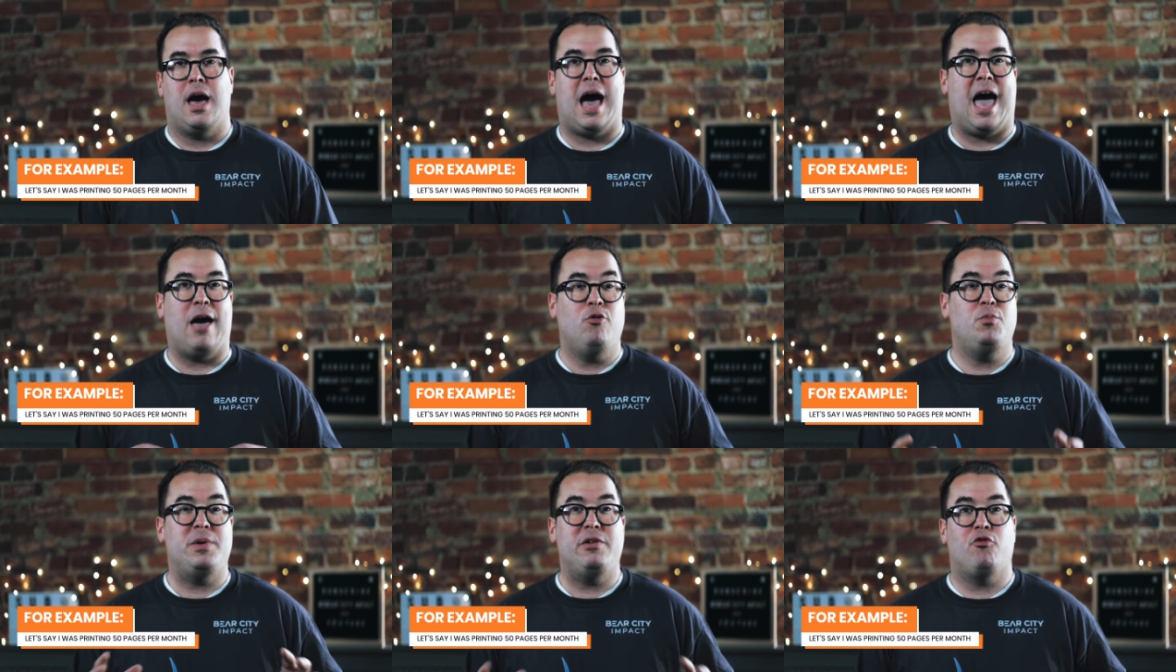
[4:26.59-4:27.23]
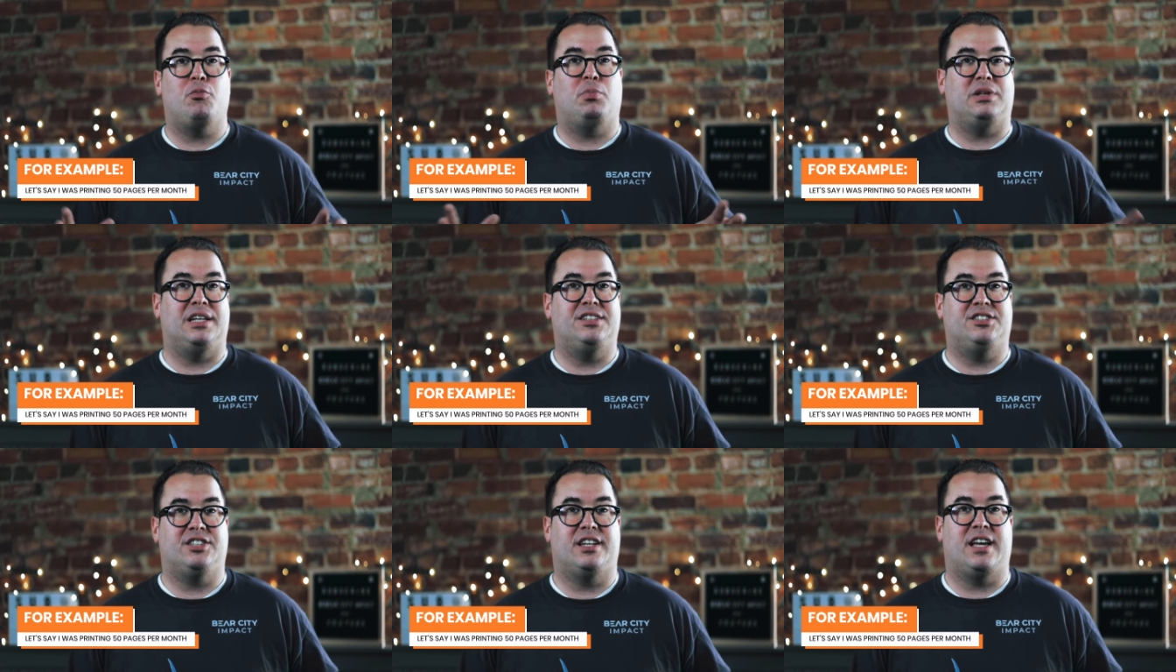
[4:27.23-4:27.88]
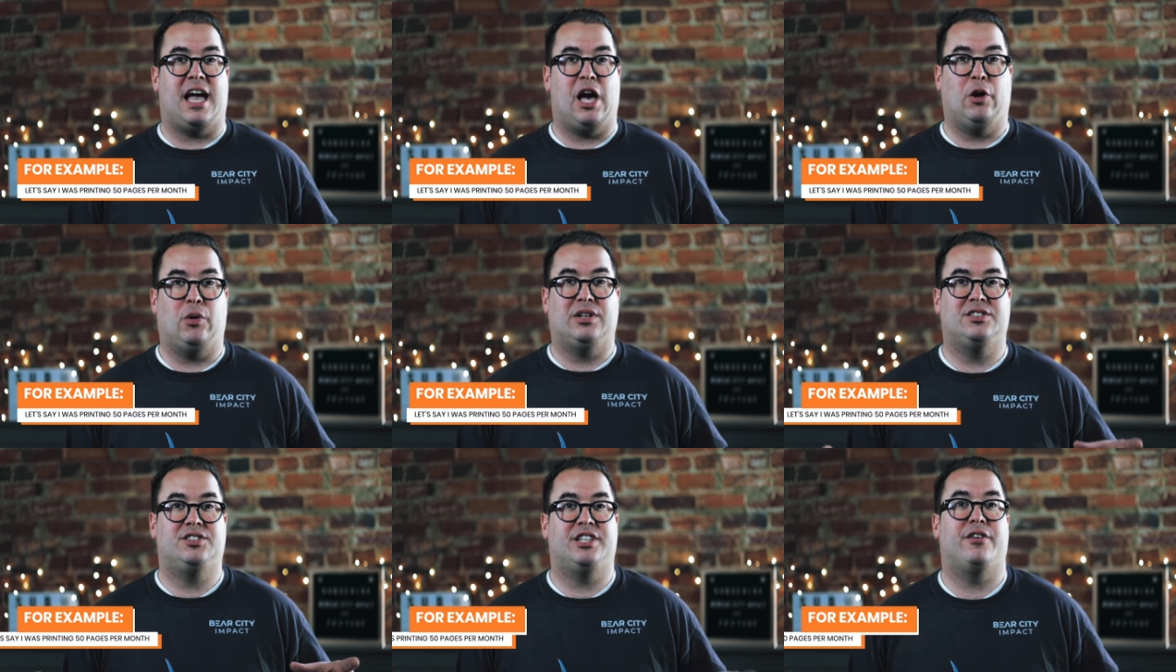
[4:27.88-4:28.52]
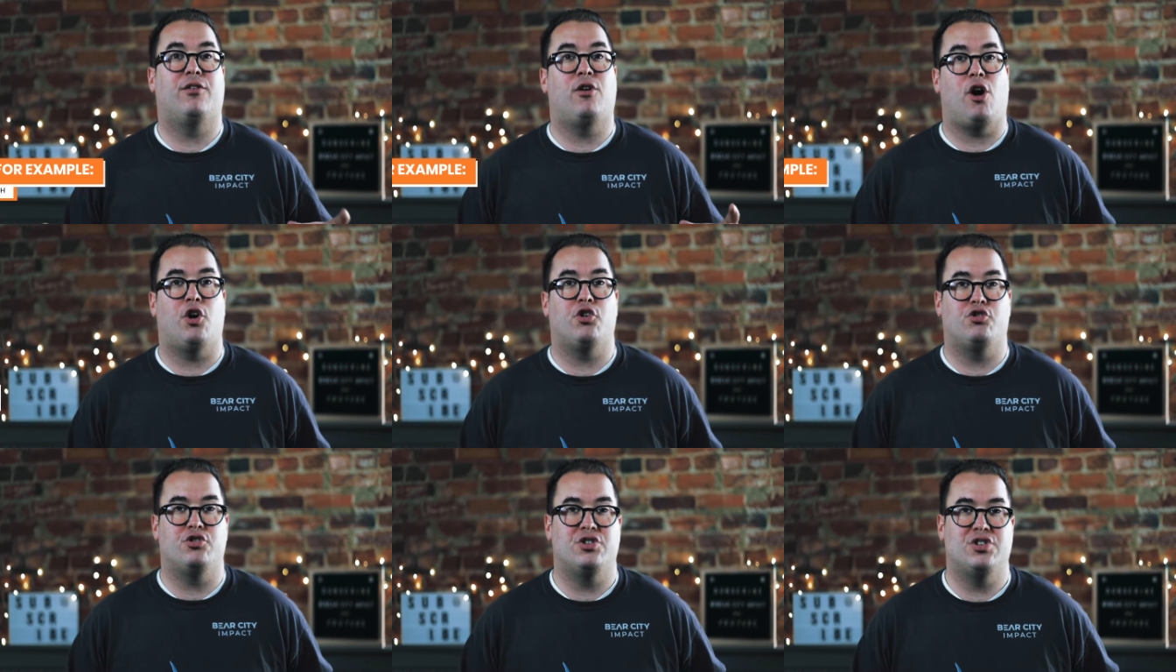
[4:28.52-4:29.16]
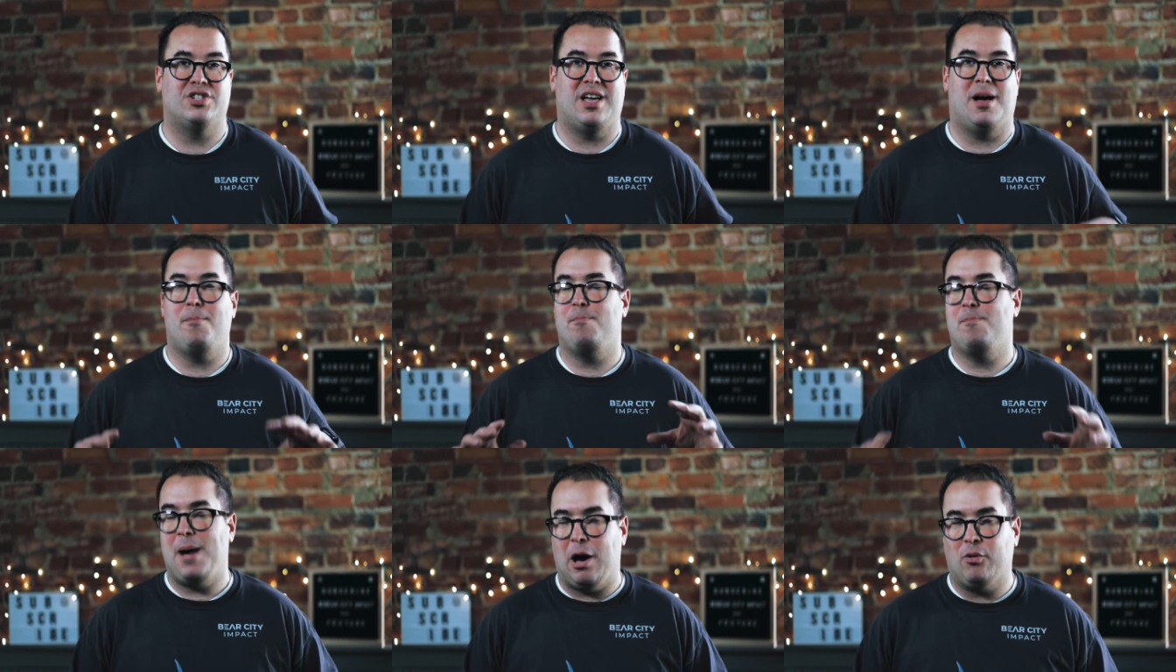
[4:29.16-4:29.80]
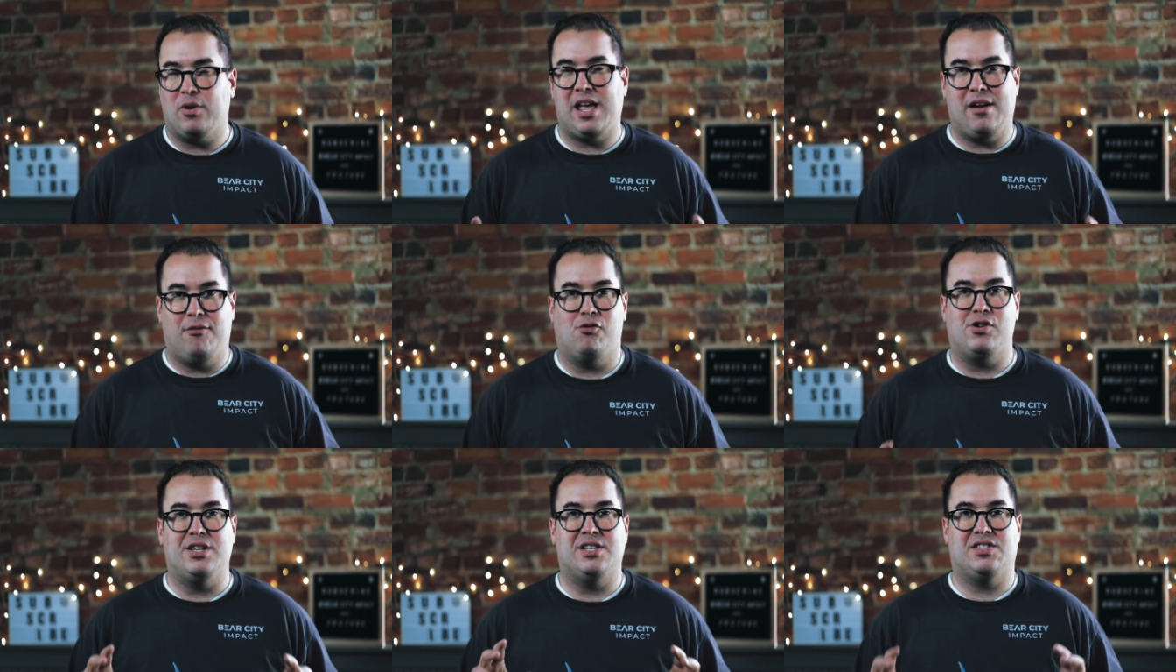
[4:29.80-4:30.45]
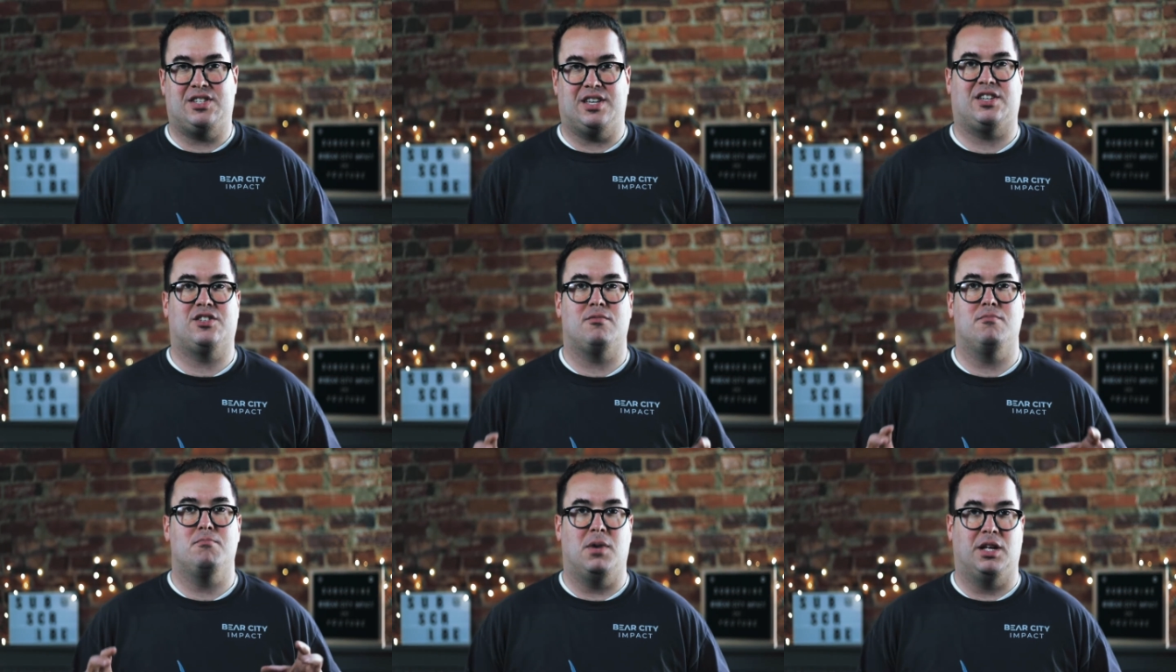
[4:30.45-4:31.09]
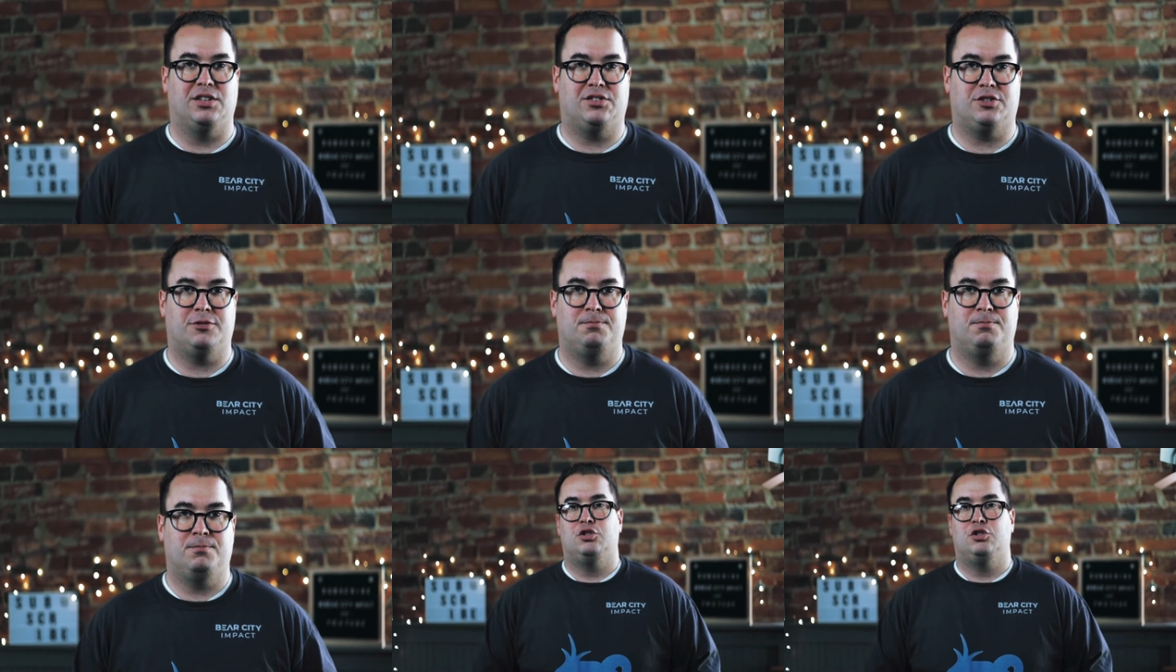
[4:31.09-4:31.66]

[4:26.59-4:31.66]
I would be replacing out a set of cartridges about every 6 months.